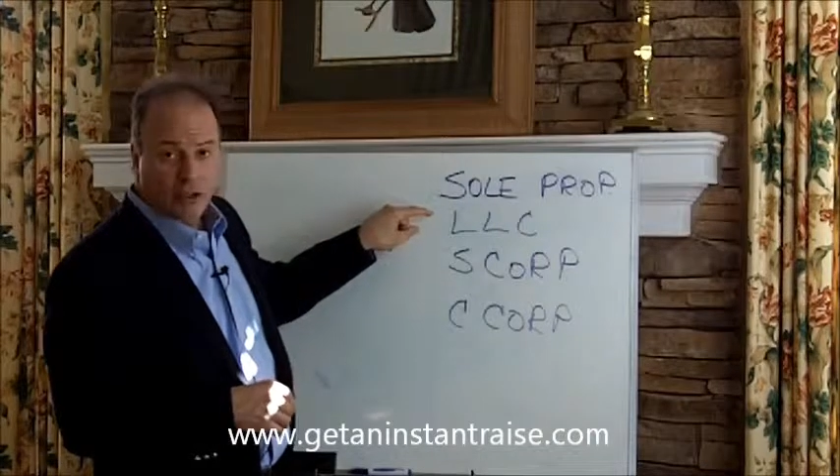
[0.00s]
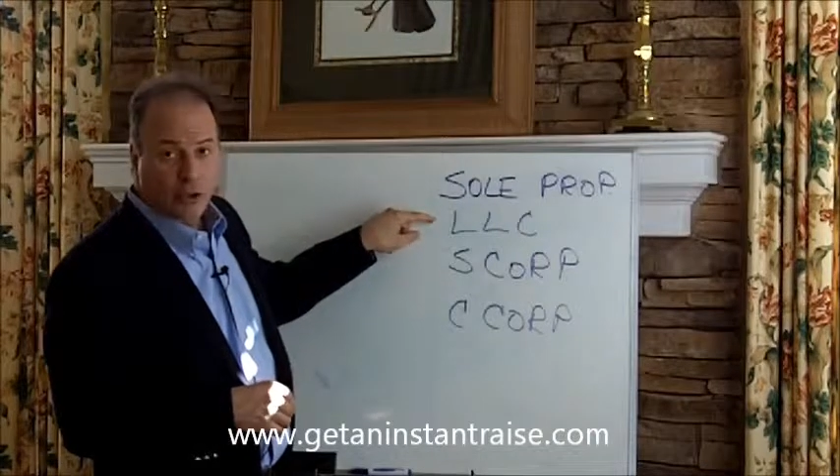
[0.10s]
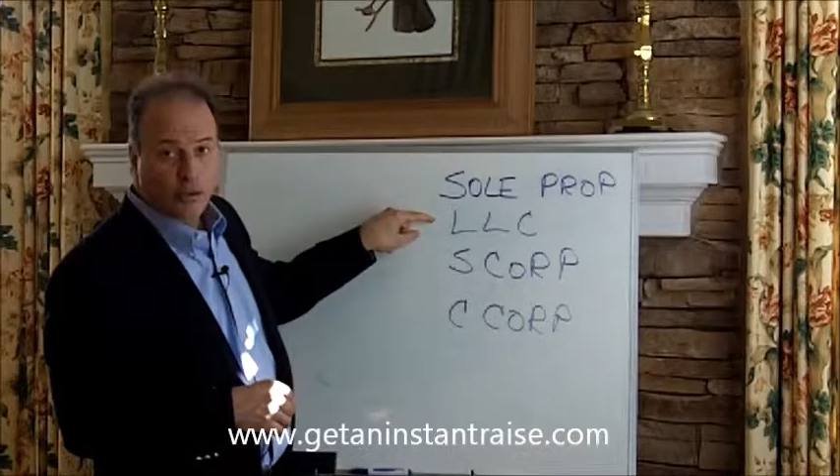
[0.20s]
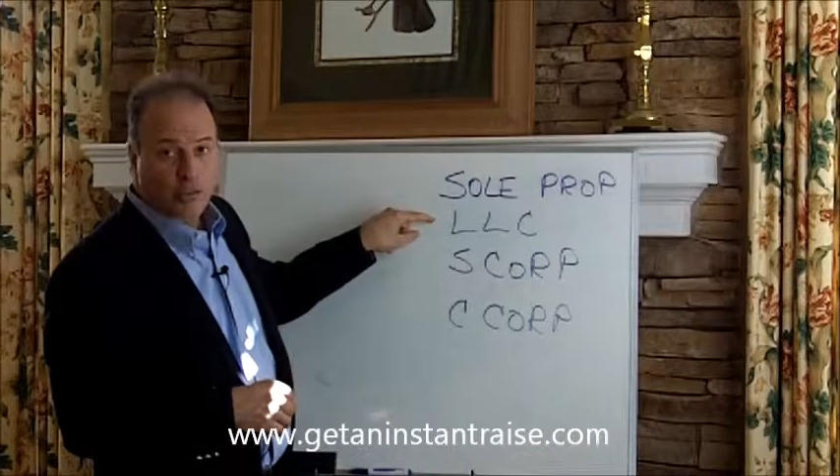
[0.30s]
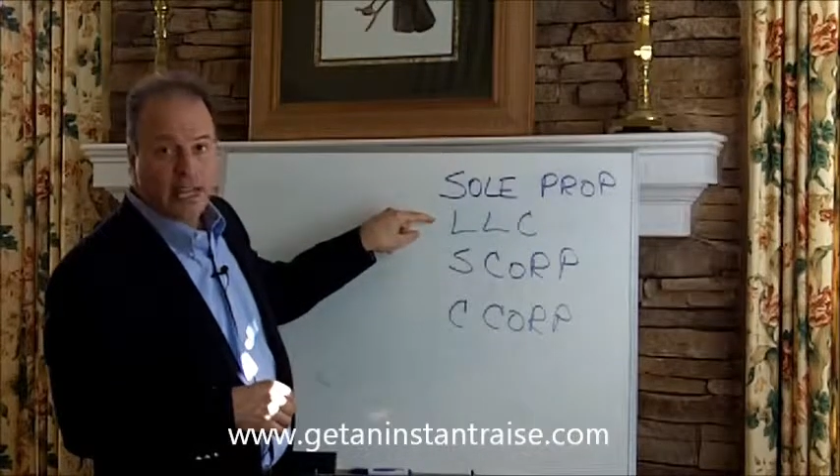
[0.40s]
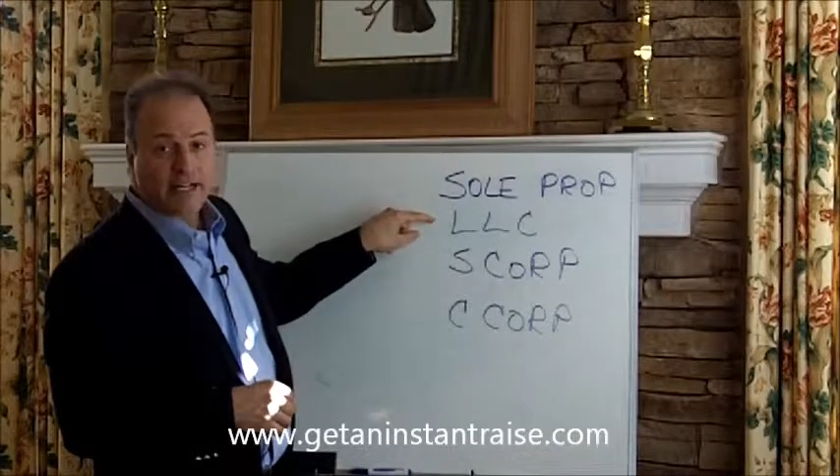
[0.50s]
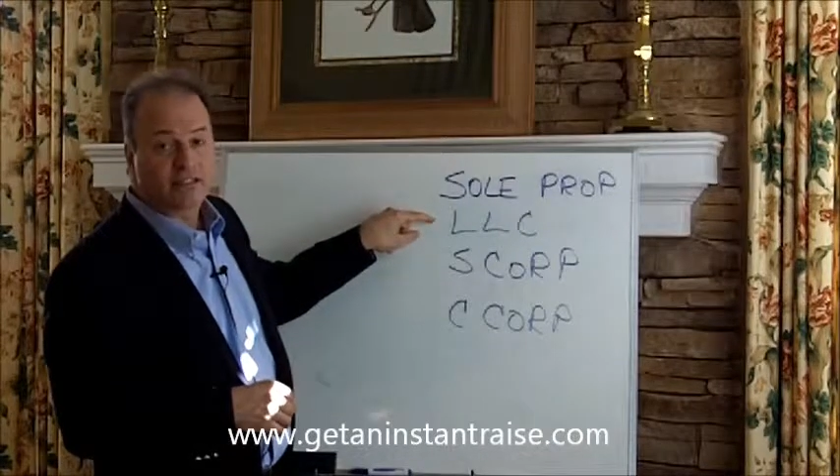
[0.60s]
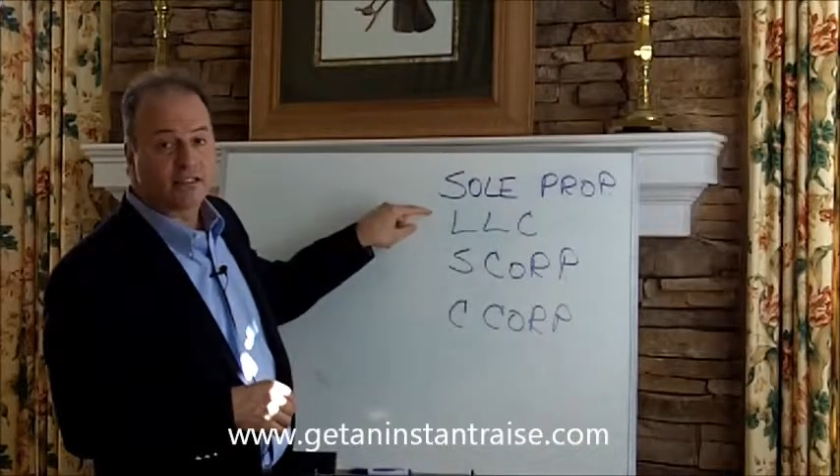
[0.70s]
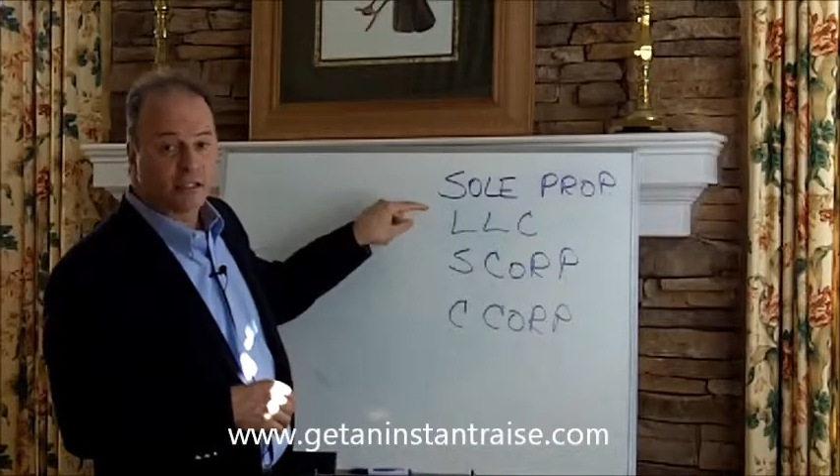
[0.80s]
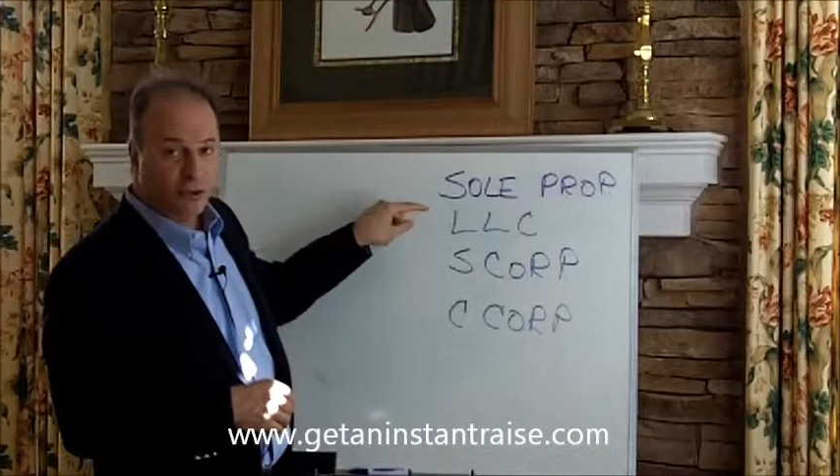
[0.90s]
Lower
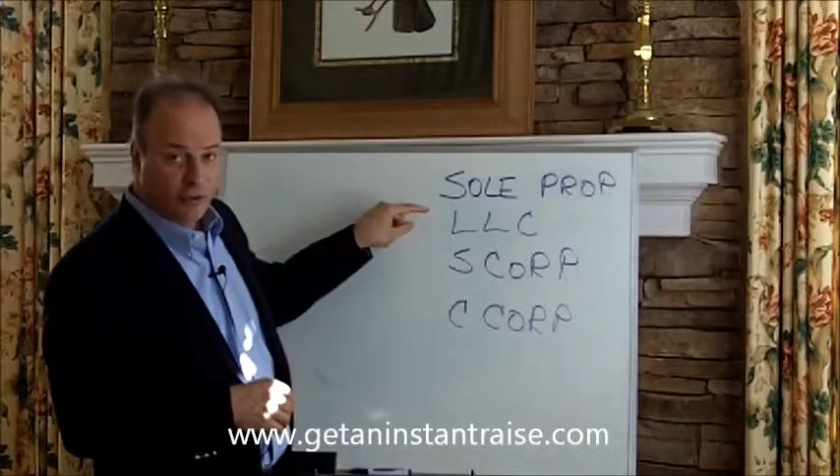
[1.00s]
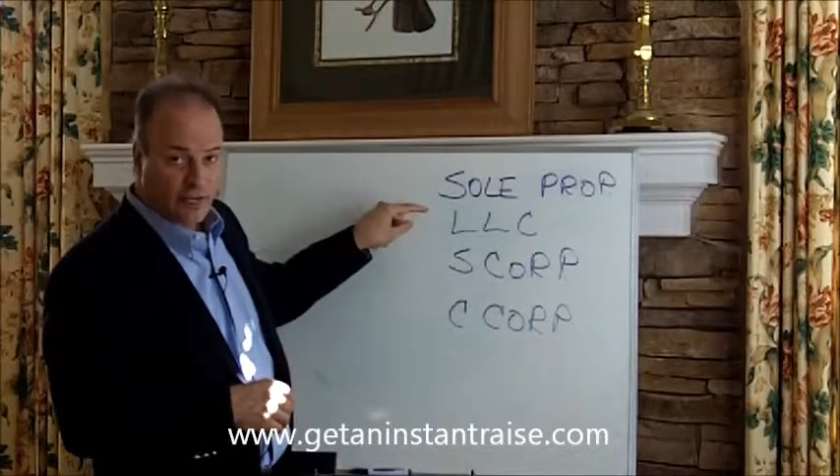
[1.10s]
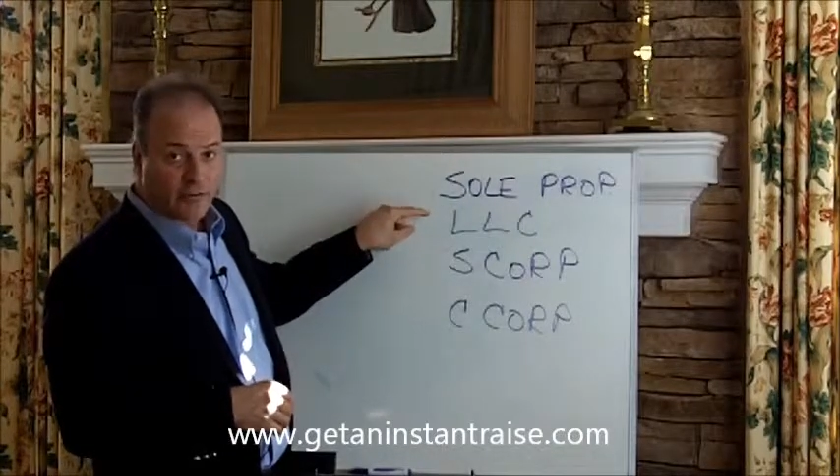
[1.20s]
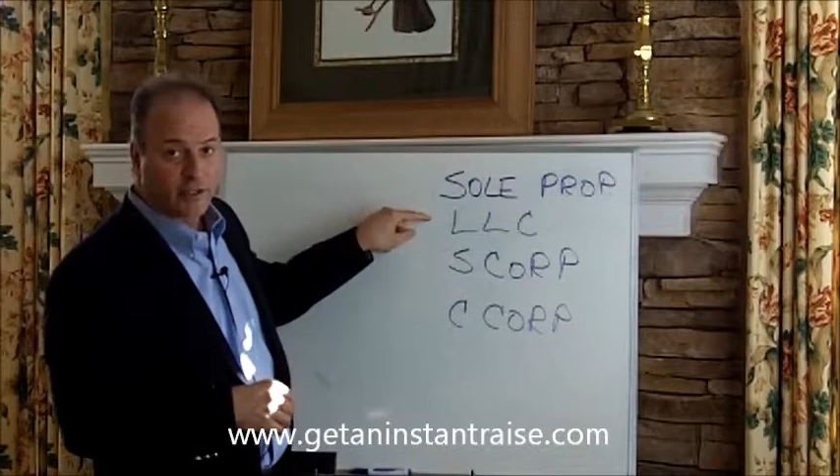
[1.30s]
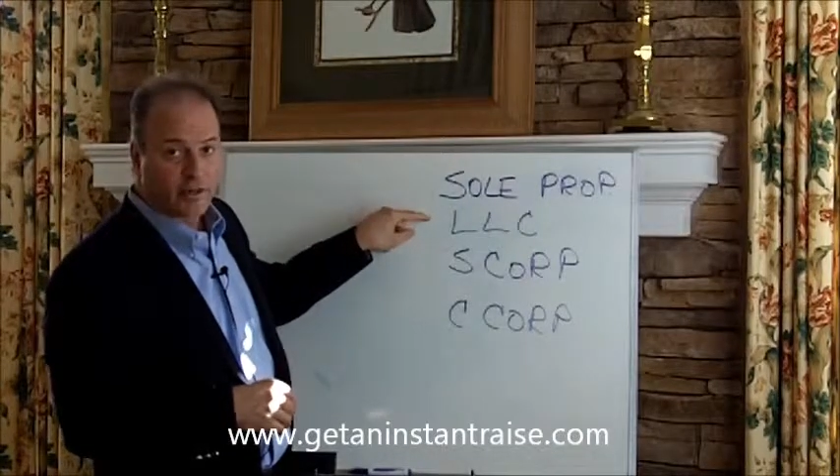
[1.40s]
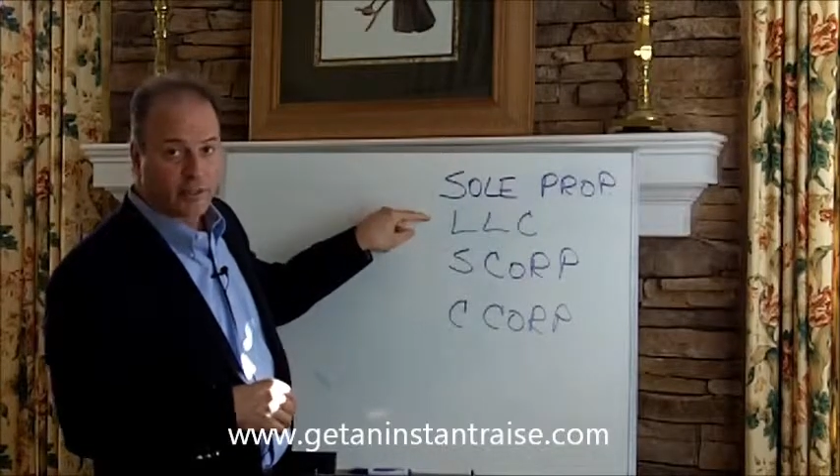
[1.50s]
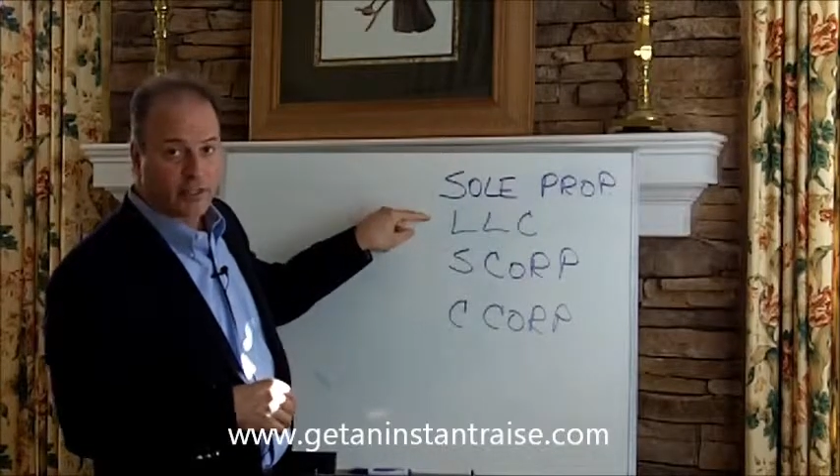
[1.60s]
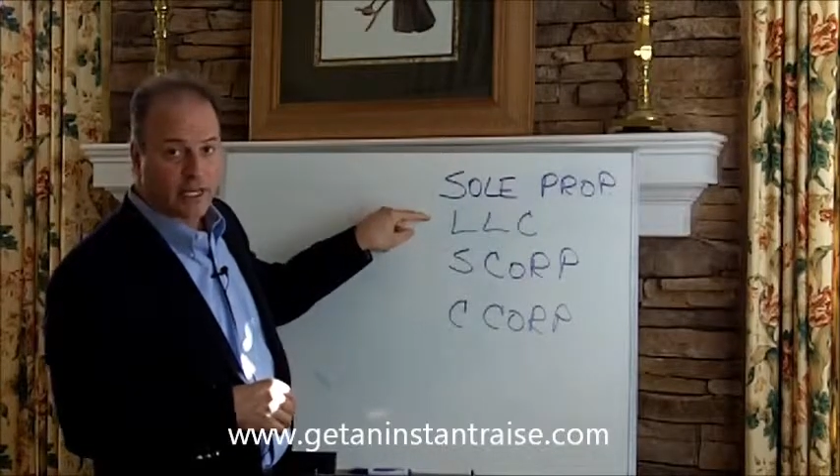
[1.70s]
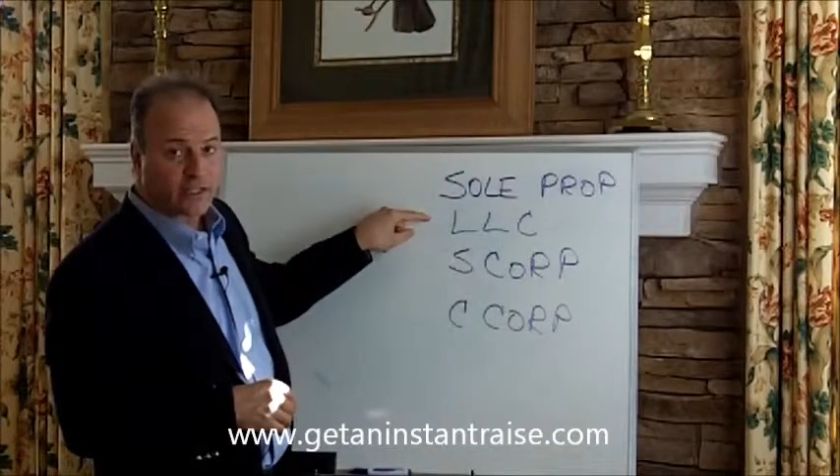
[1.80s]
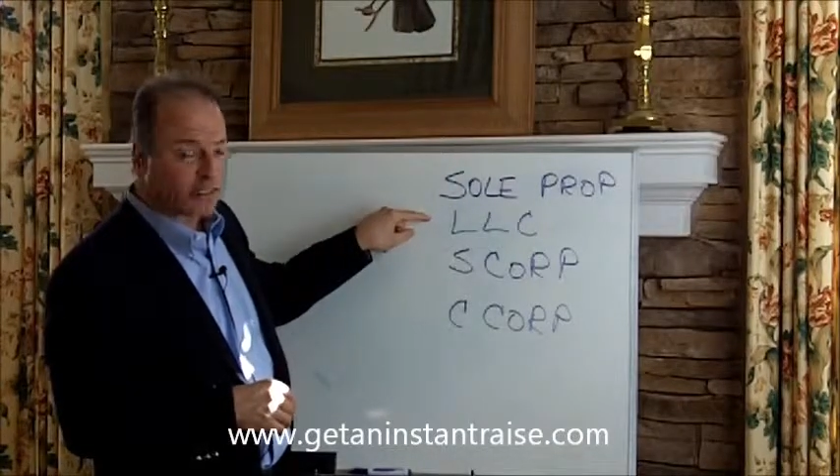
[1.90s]
taxes, you definitely have
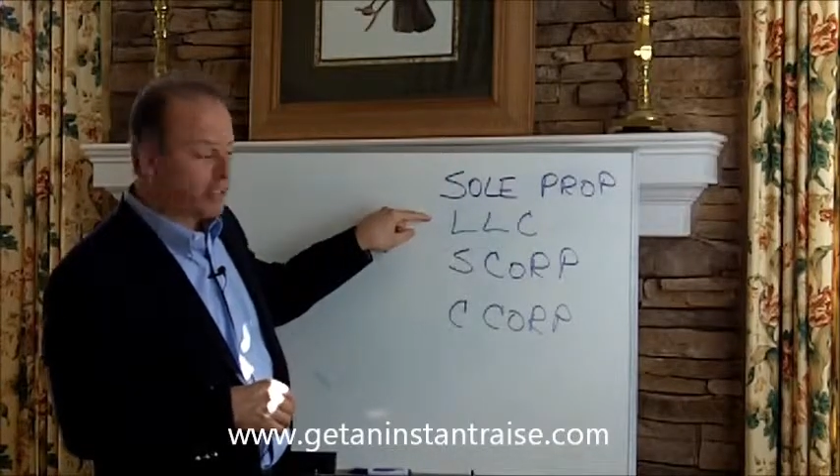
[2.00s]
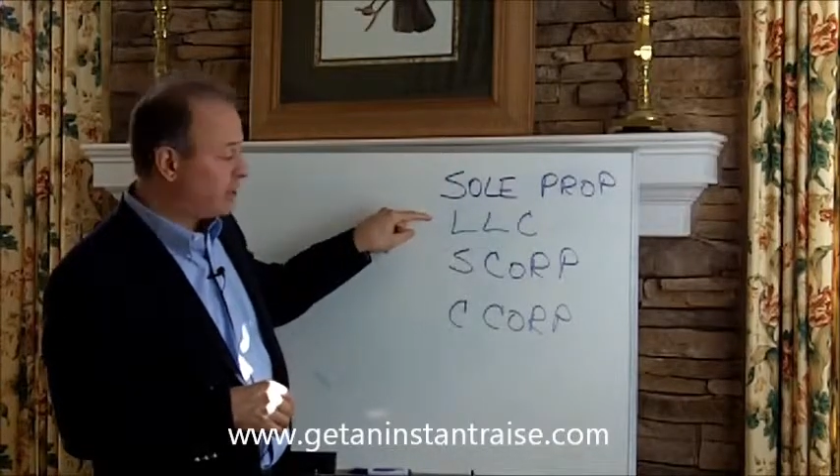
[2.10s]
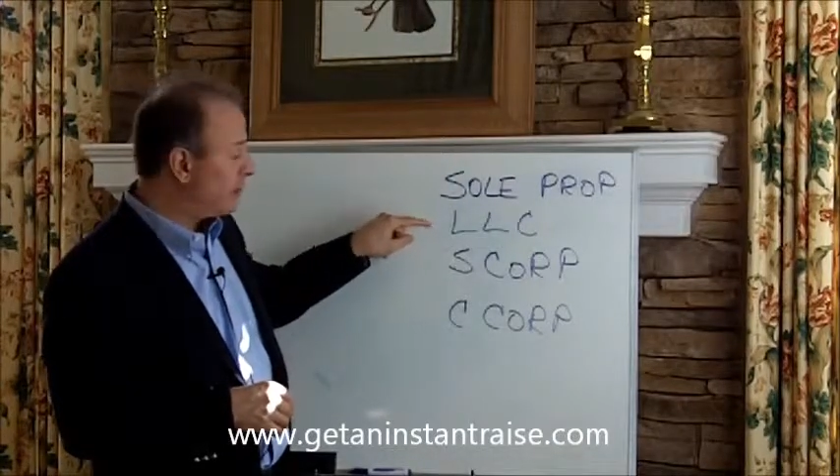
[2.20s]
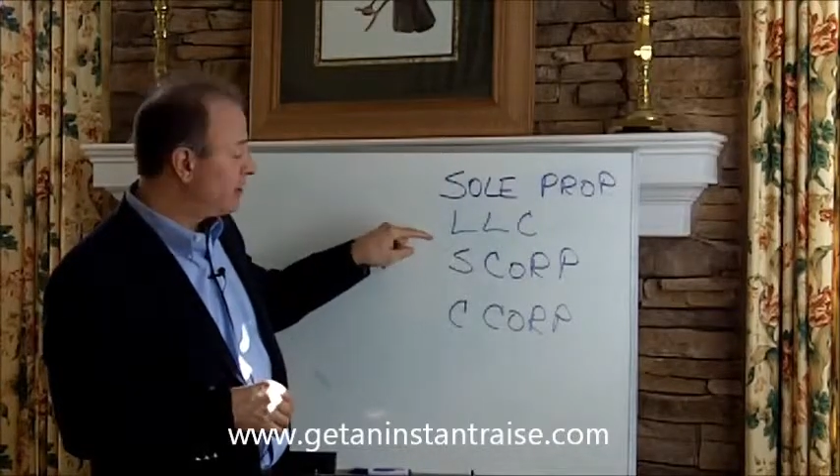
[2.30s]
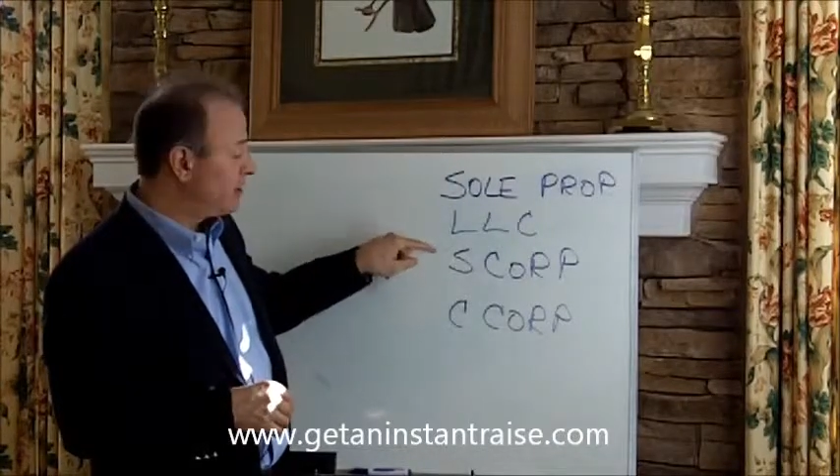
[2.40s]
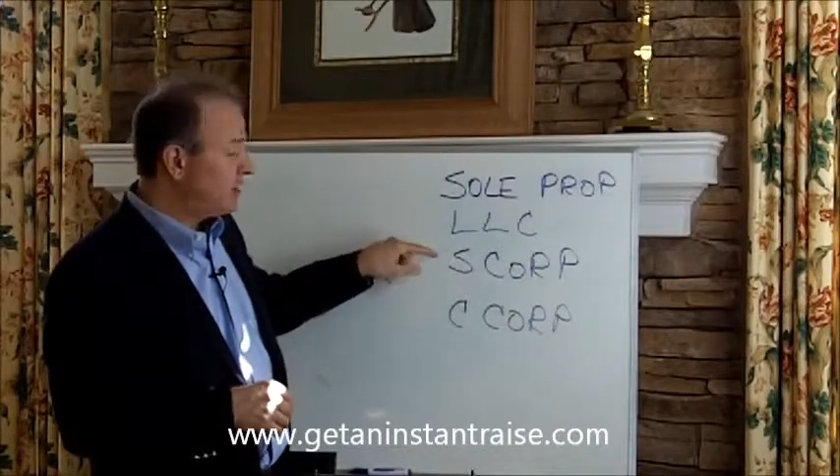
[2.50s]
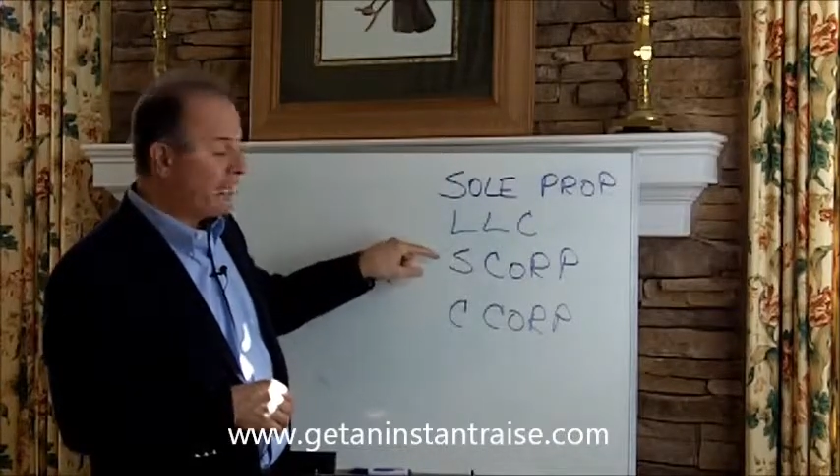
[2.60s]
protection here,